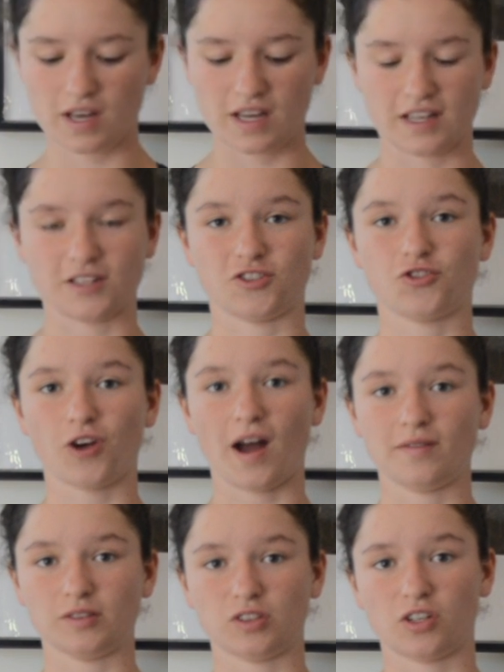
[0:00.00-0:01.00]
He's
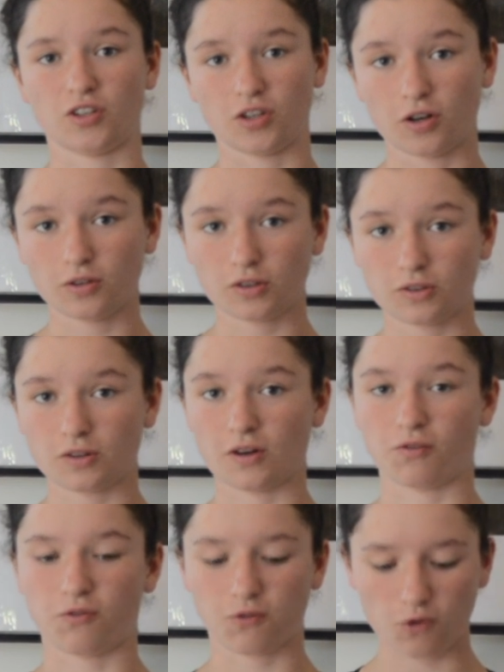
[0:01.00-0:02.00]
traveled a total
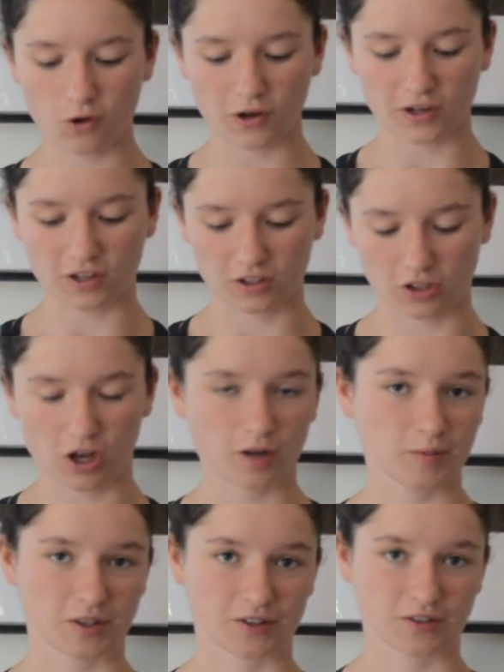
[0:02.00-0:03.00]
of 4
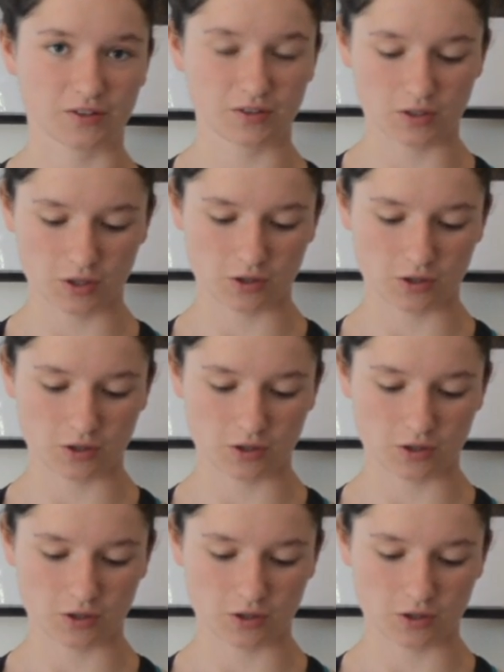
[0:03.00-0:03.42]
kilometers,